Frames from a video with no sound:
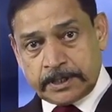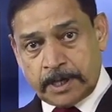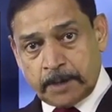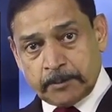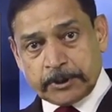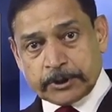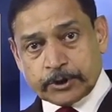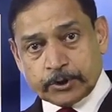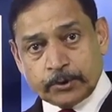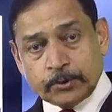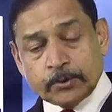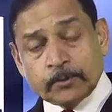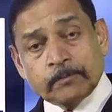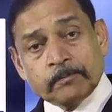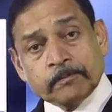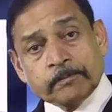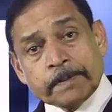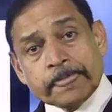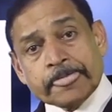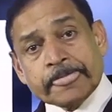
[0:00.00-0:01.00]
Number two,
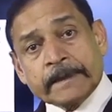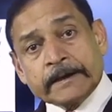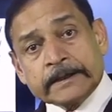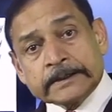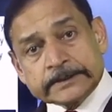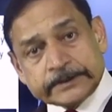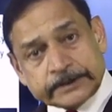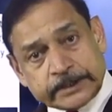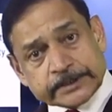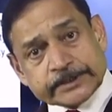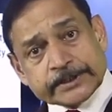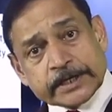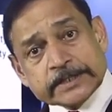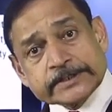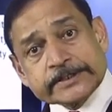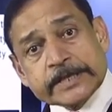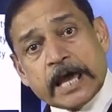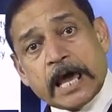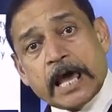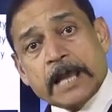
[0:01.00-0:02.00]
this
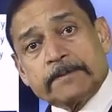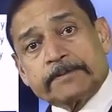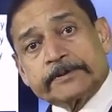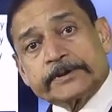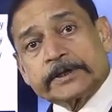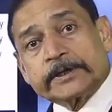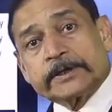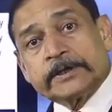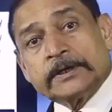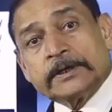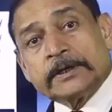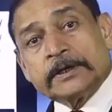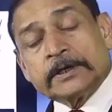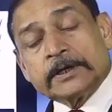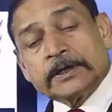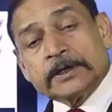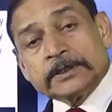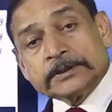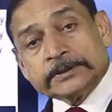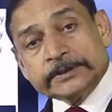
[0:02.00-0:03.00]
has helped
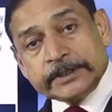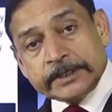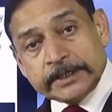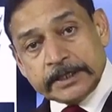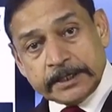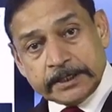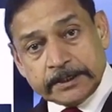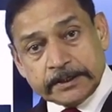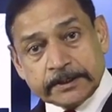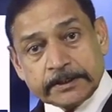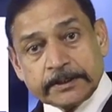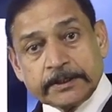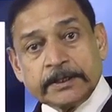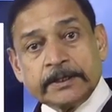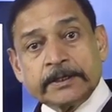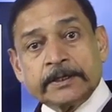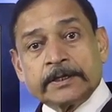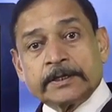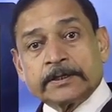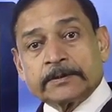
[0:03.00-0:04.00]
the
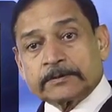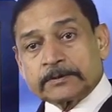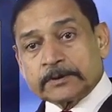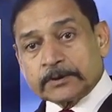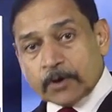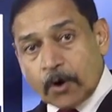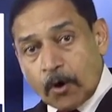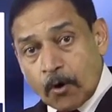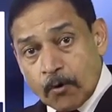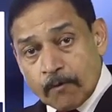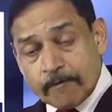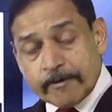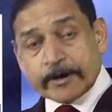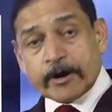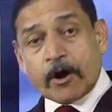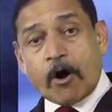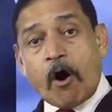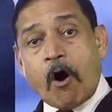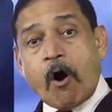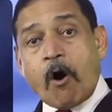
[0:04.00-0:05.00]

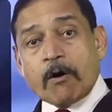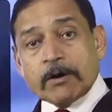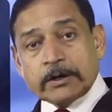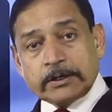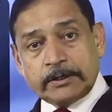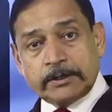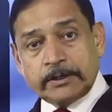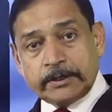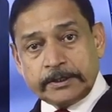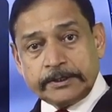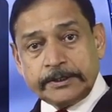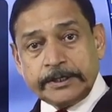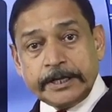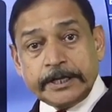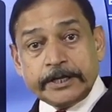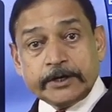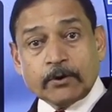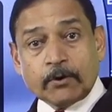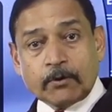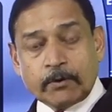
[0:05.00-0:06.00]
overall
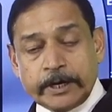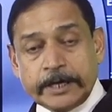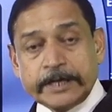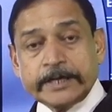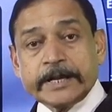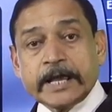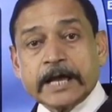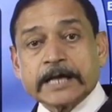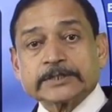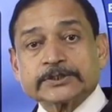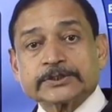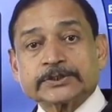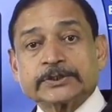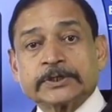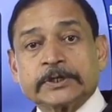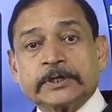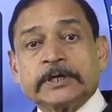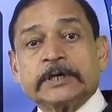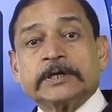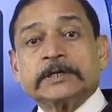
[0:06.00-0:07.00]
Nino
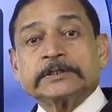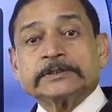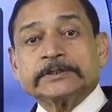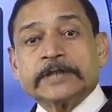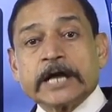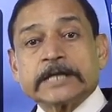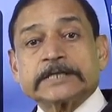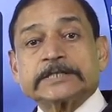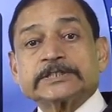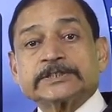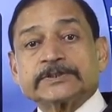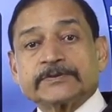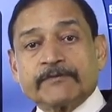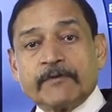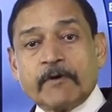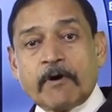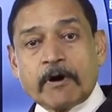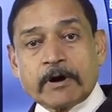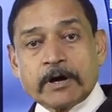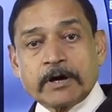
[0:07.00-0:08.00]
index, that is
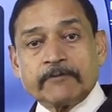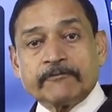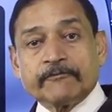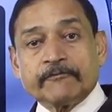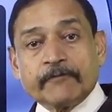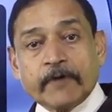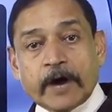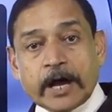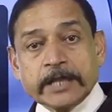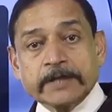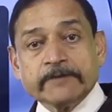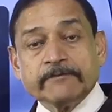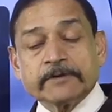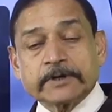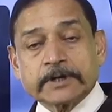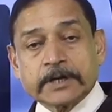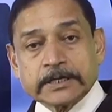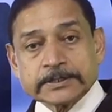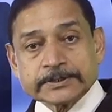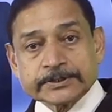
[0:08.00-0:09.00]
for a
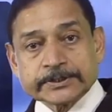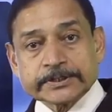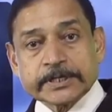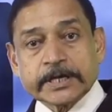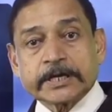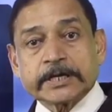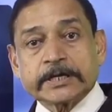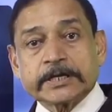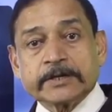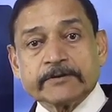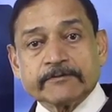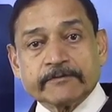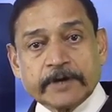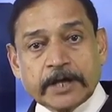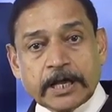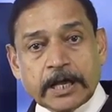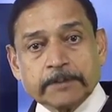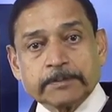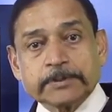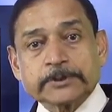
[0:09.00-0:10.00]
5 consecutive
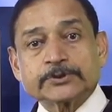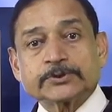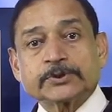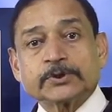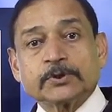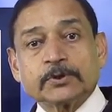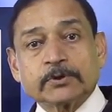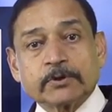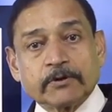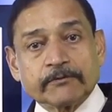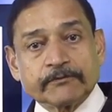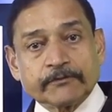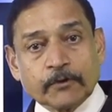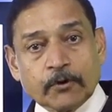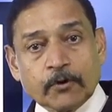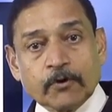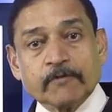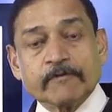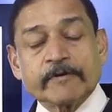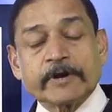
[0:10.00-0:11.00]
episode of
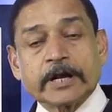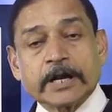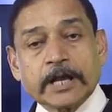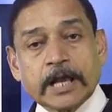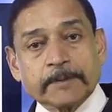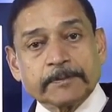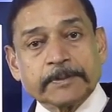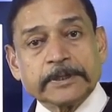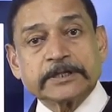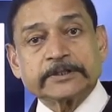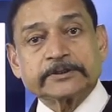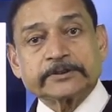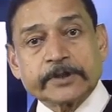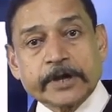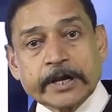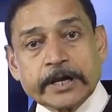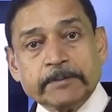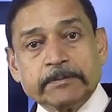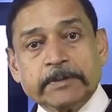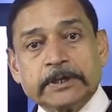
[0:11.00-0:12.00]
overlapping
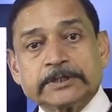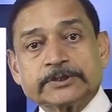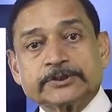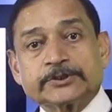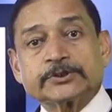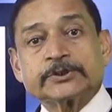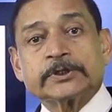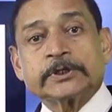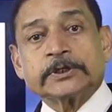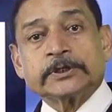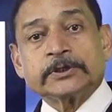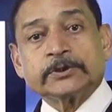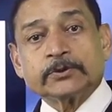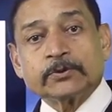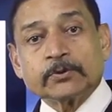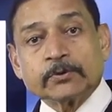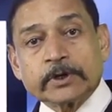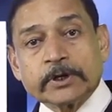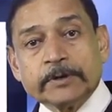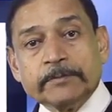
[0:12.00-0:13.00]
3 months,
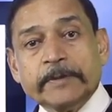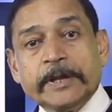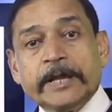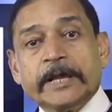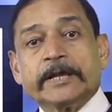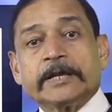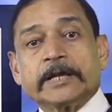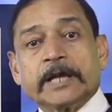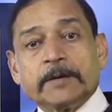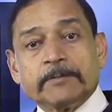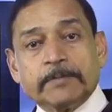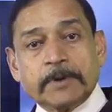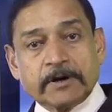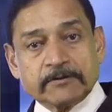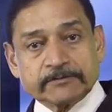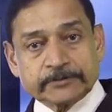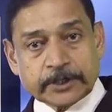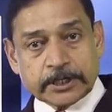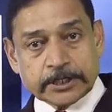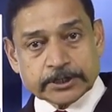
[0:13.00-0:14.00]
to remain
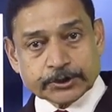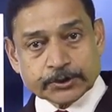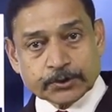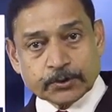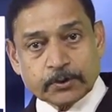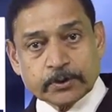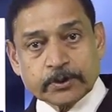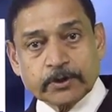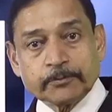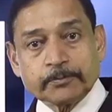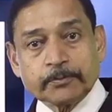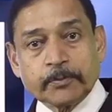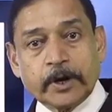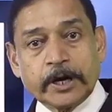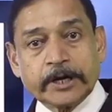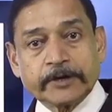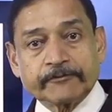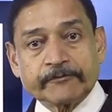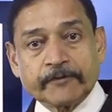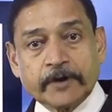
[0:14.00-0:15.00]
above threshold of
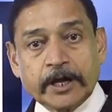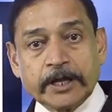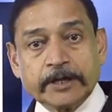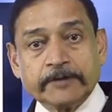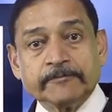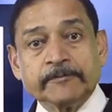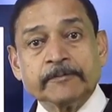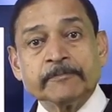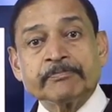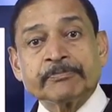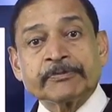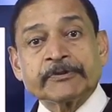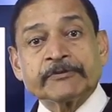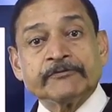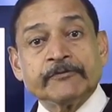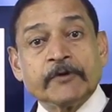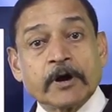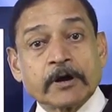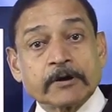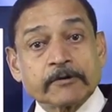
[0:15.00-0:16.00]
0.5
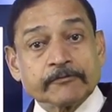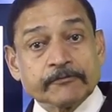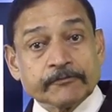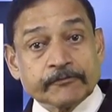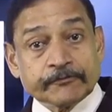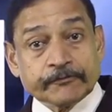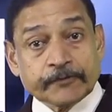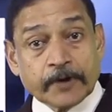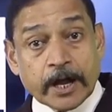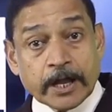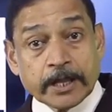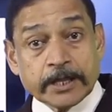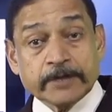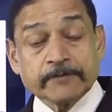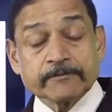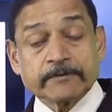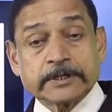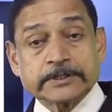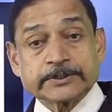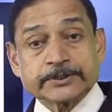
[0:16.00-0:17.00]
for
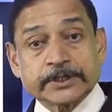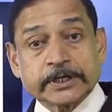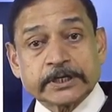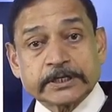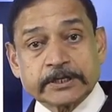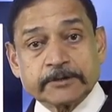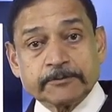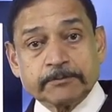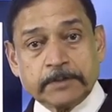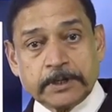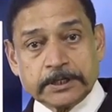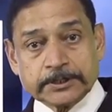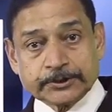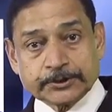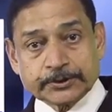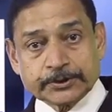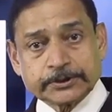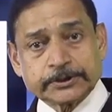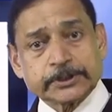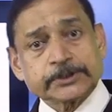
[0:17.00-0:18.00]
5 consecutive
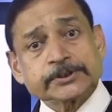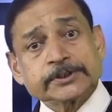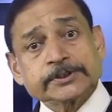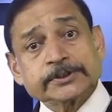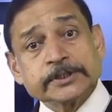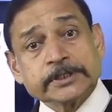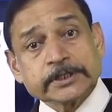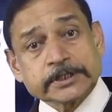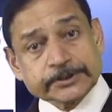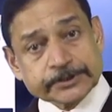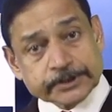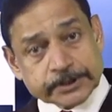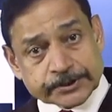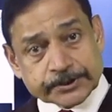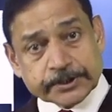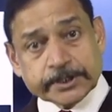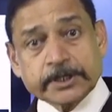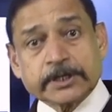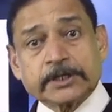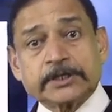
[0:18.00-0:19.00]
months. This is the
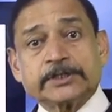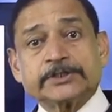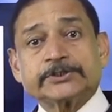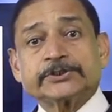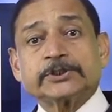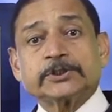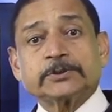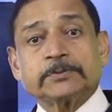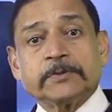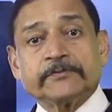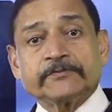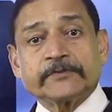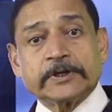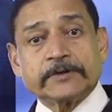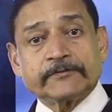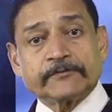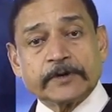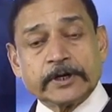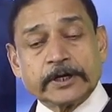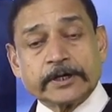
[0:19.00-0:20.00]
necessary condition to be
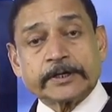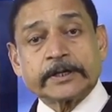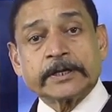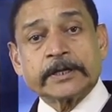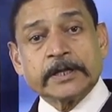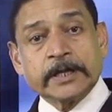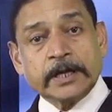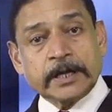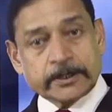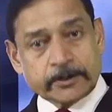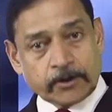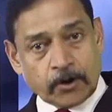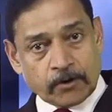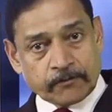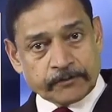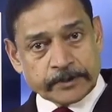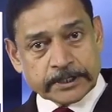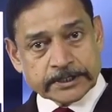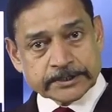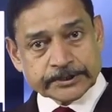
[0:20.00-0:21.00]
fulfilled.
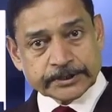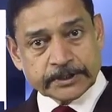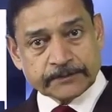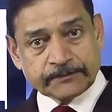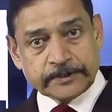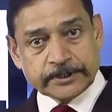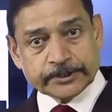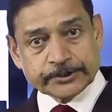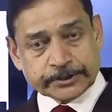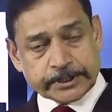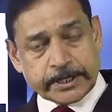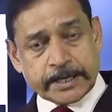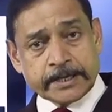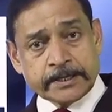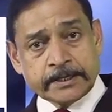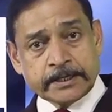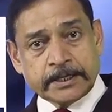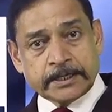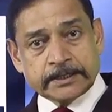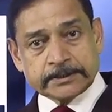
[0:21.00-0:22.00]
Now we can safely
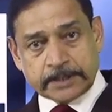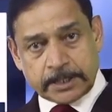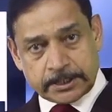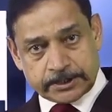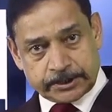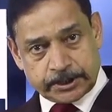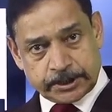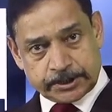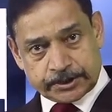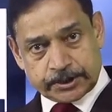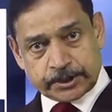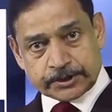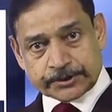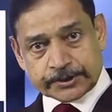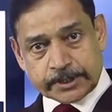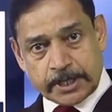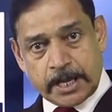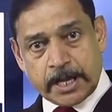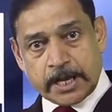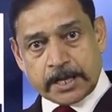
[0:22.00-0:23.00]
say that this
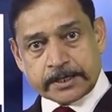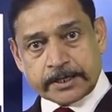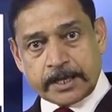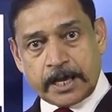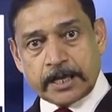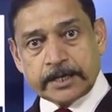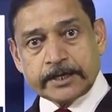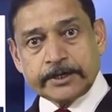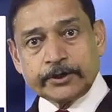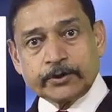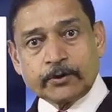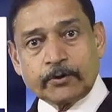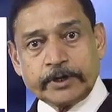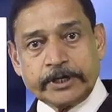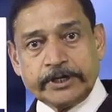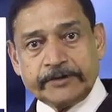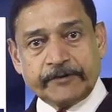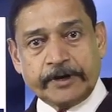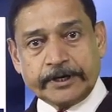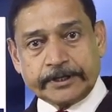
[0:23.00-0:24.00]
is an El Nino
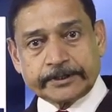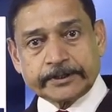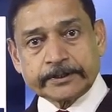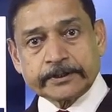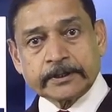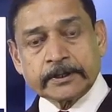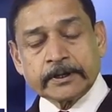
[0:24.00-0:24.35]
event.